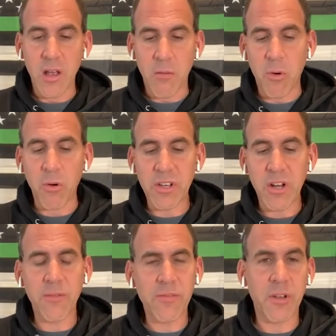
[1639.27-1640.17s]
more
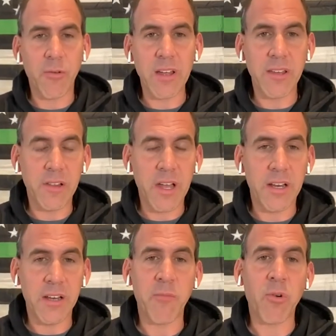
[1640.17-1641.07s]
carefully
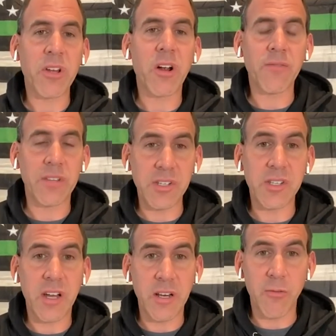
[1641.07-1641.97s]
regulated and more carefully
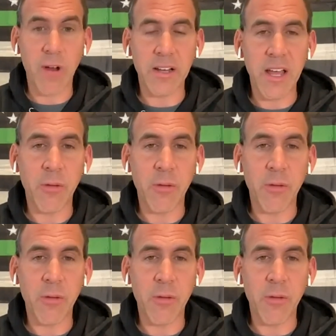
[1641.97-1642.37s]
studied right now,